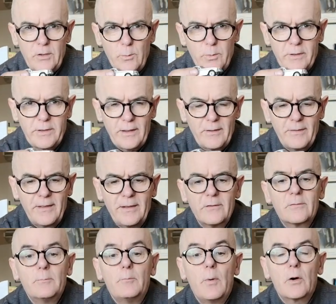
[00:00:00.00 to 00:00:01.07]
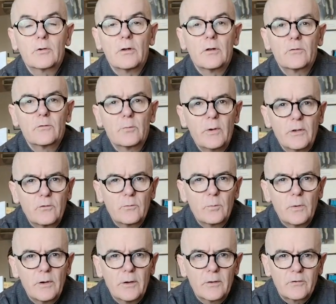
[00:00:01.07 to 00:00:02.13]
You would get these models which
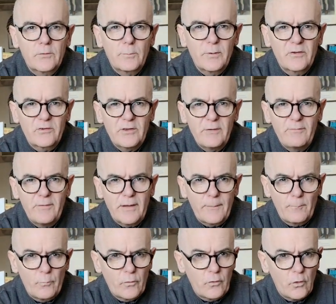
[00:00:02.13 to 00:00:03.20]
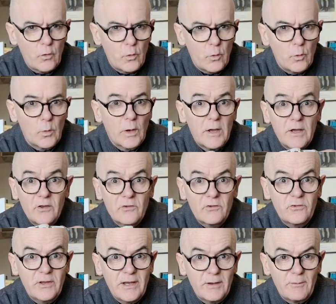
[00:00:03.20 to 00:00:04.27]
were specific to
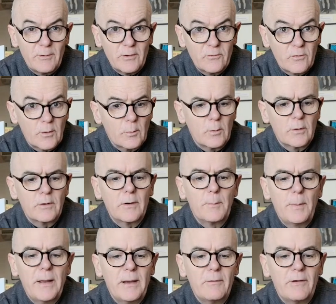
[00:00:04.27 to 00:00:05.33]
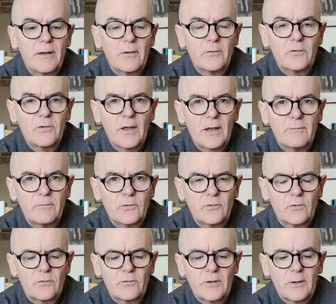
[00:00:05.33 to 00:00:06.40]
series that were appearing on
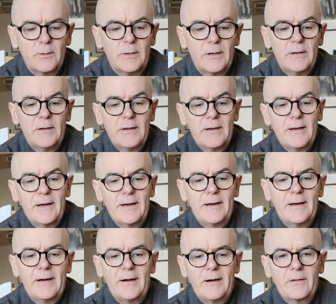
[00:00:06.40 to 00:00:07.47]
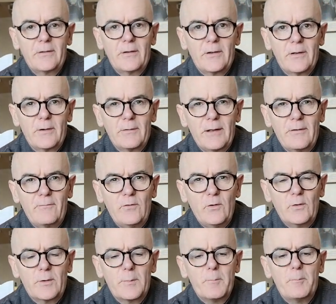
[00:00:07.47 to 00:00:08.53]
television. So I don't know if
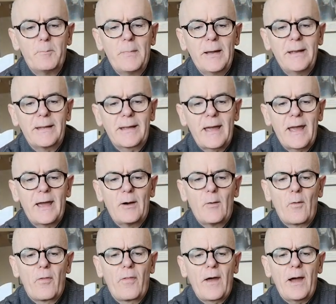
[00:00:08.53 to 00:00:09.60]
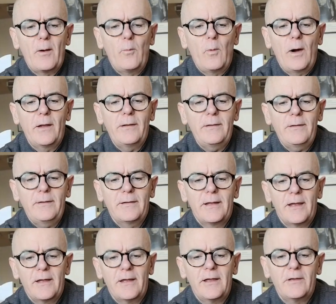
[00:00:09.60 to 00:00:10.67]
you can make out that
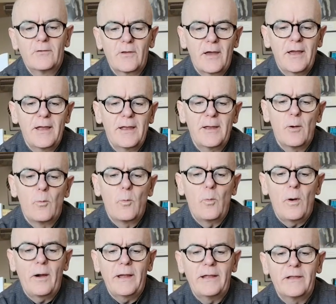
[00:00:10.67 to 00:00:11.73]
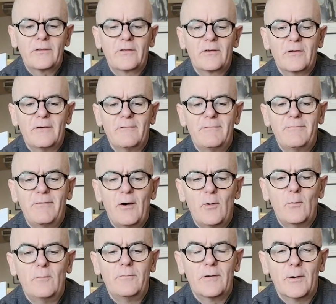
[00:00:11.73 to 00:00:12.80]
one. It is a white
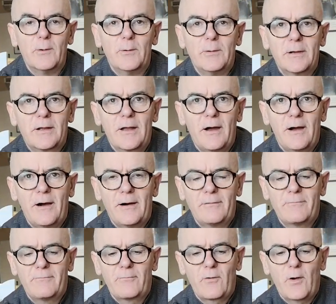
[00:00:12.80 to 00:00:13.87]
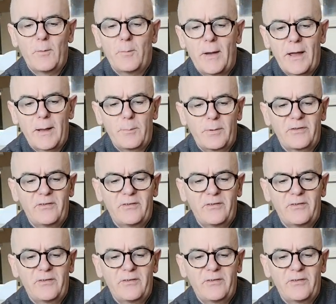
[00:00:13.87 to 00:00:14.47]
Volvo car from a